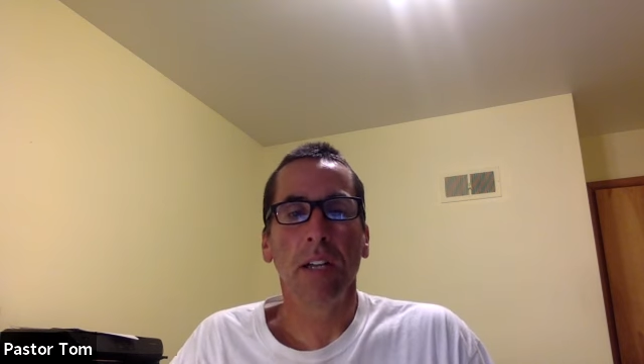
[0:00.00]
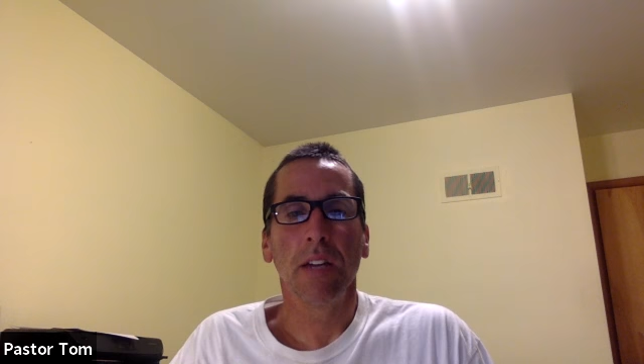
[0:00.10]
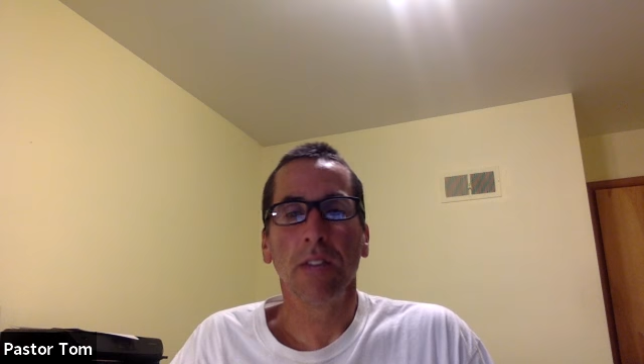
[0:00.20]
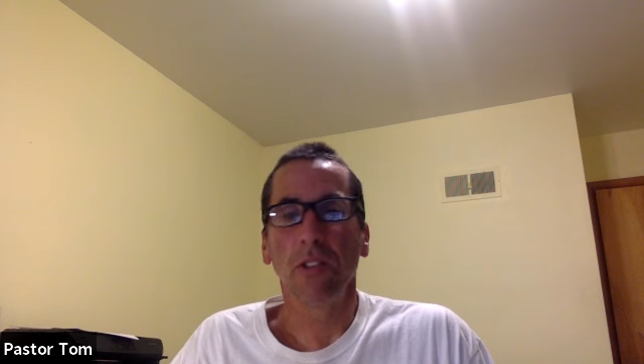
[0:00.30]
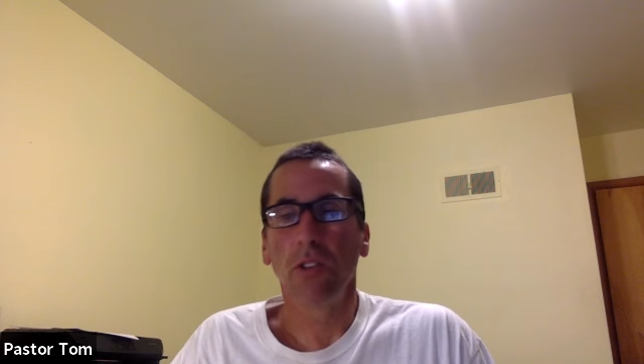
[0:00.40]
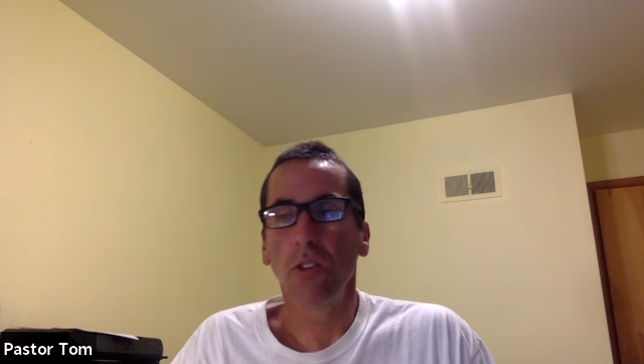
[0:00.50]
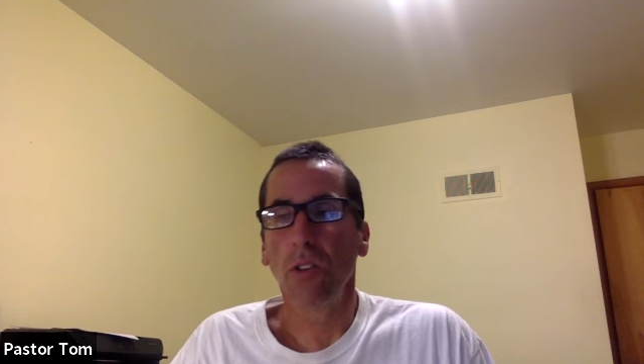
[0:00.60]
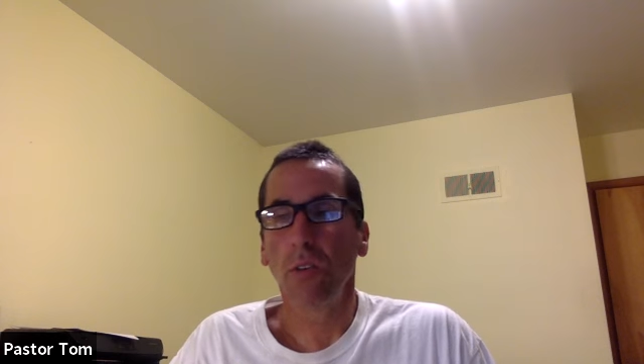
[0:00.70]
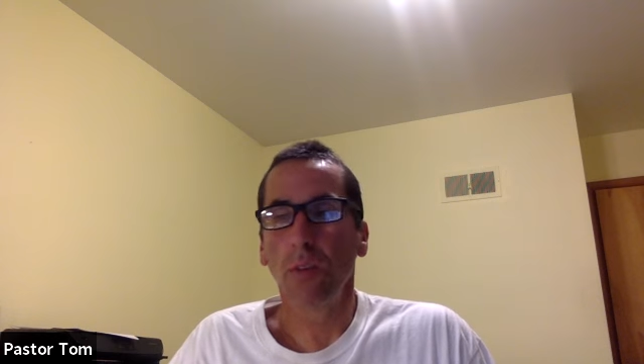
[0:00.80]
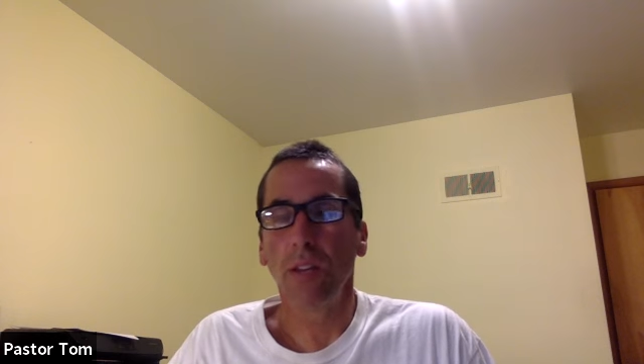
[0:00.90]
If you
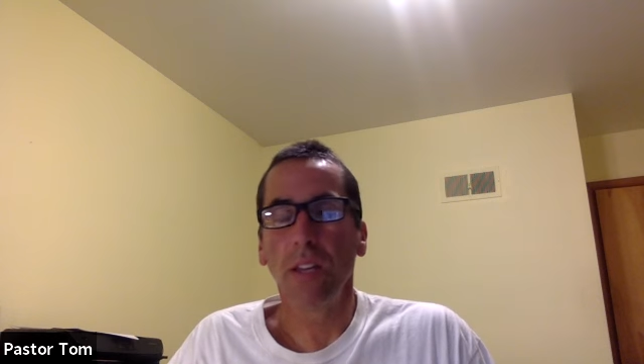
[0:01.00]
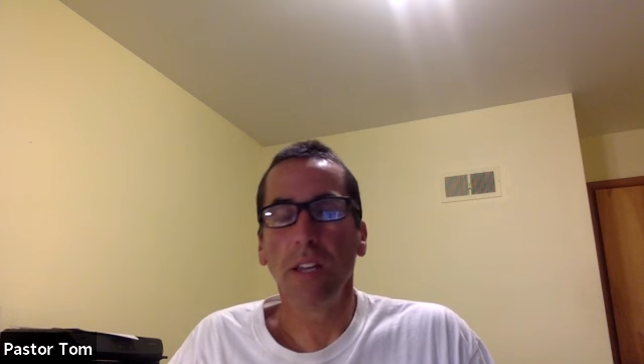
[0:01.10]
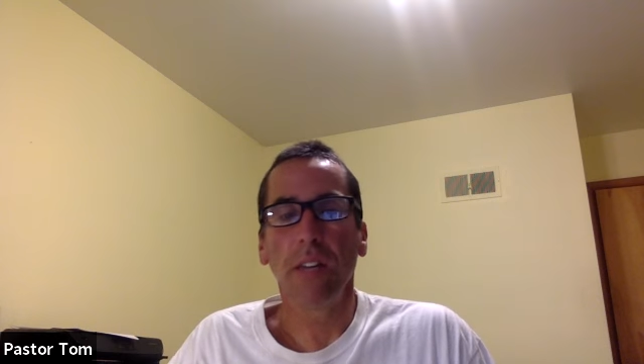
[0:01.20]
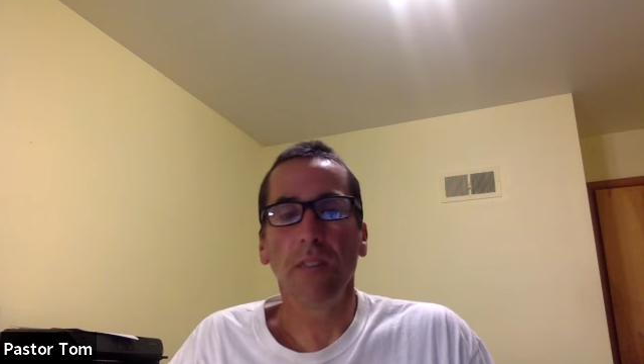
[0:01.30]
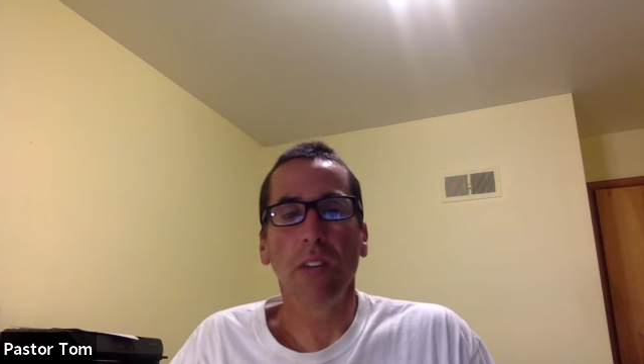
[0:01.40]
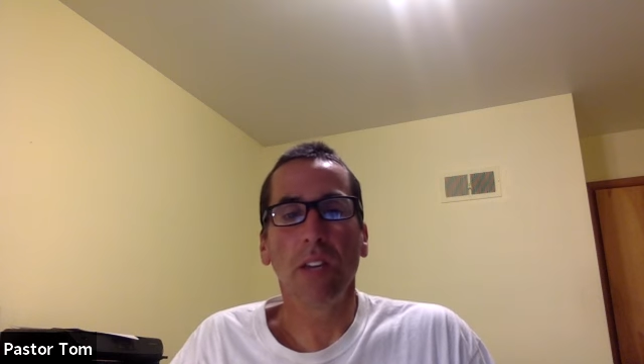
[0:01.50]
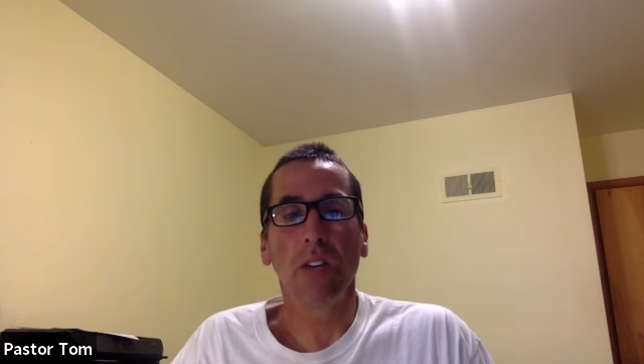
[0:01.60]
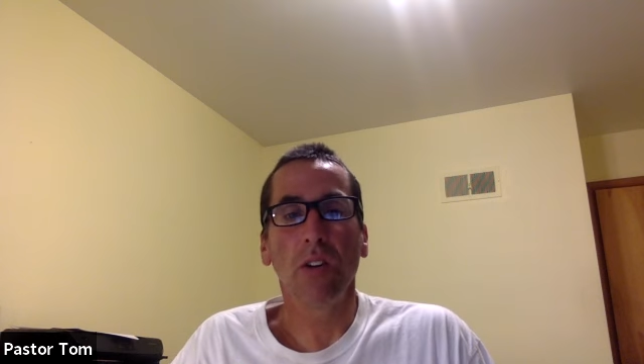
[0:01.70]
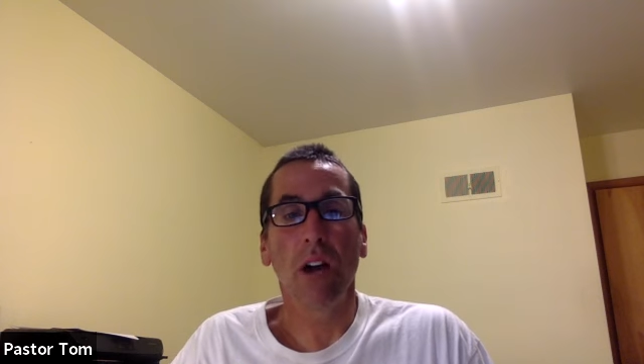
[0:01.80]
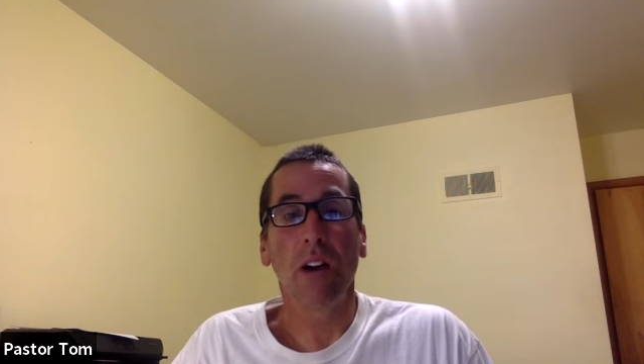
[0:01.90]
truly believe that
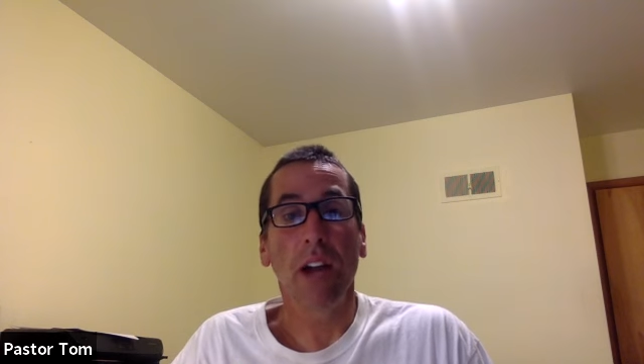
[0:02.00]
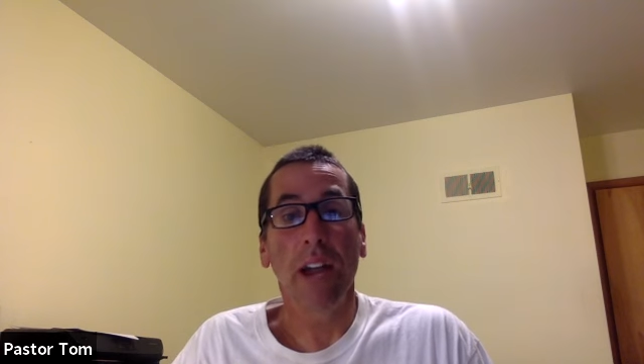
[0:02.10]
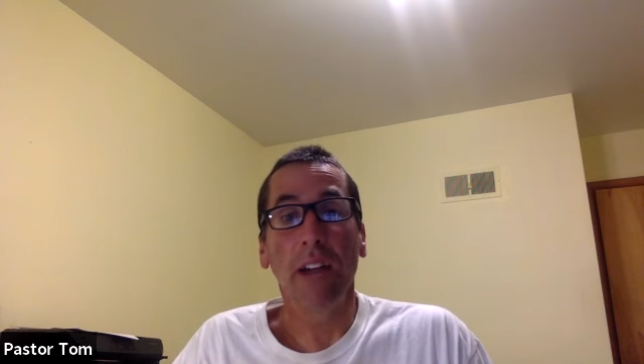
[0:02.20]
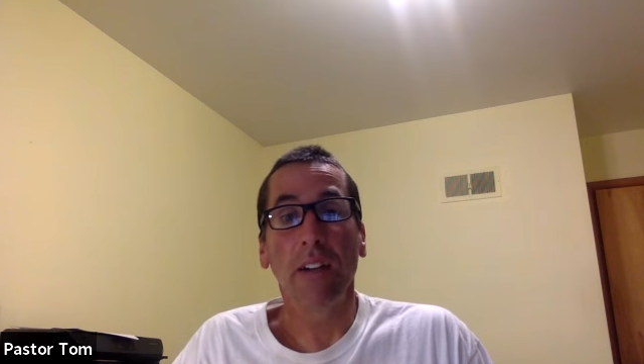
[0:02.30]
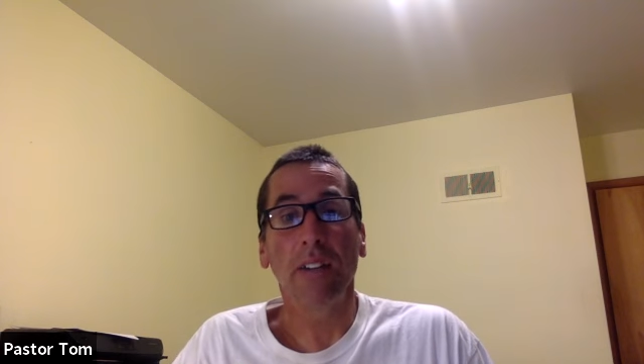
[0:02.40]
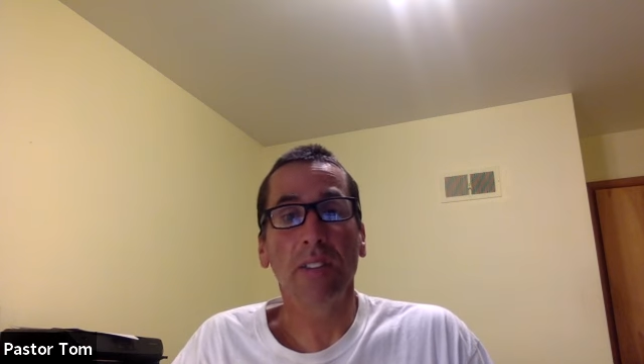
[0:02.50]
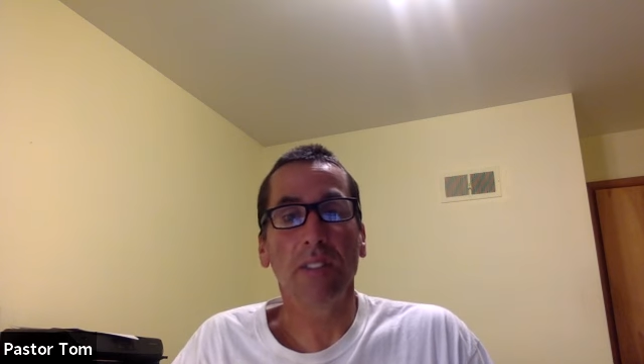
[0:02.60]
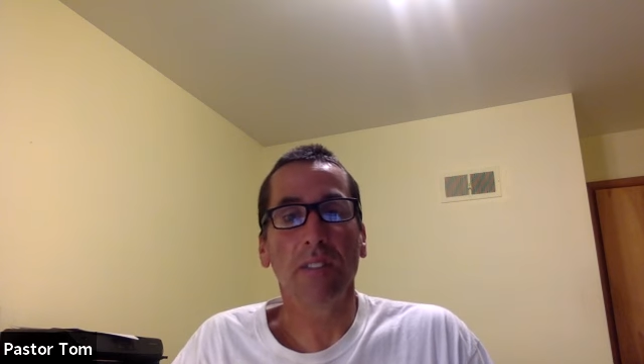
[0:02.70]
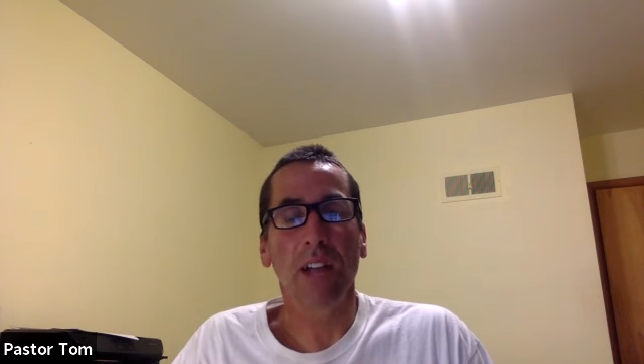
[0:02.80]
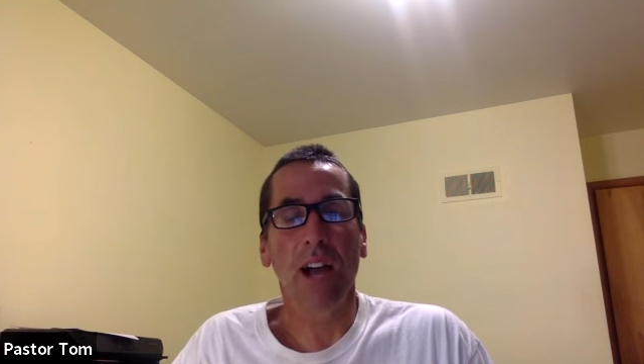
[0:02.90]
you are heirs
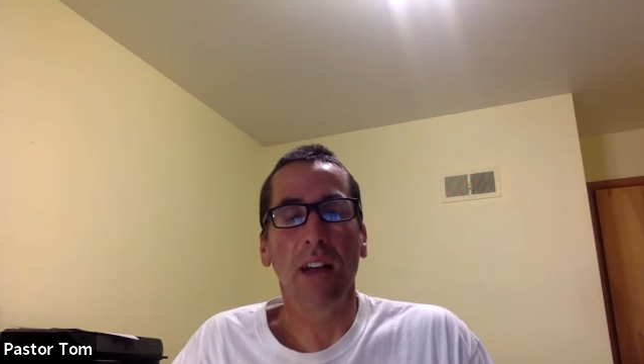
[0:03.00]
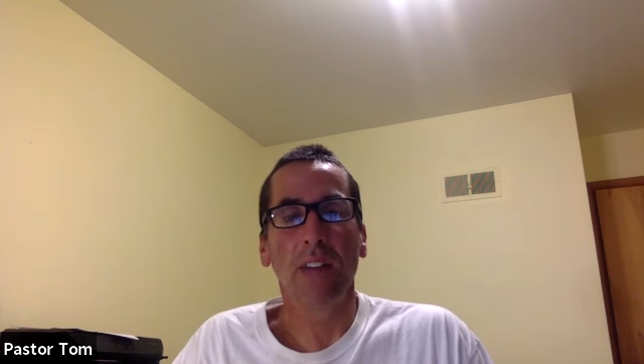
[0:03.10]
of God,